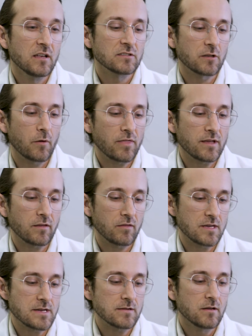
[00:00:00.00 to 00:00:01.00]
So I think
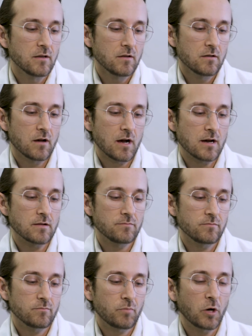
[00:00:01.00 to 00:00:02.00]
the uh,
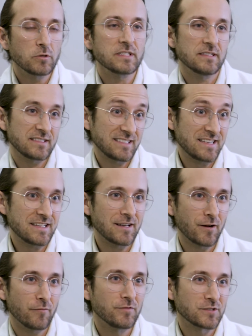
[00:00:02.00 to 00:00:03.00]
potency
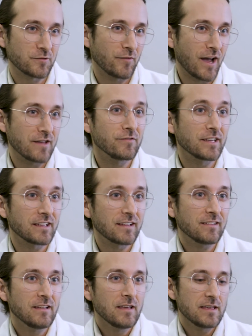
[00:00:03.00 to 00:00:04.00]
of
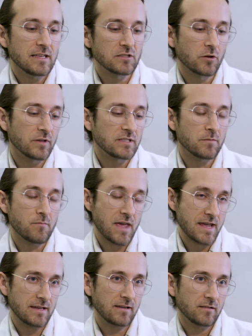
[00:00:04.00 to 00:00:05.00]
surviving is going to
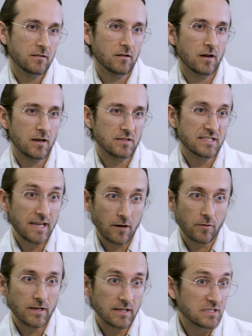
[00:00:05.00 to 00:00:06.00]
make uh, scary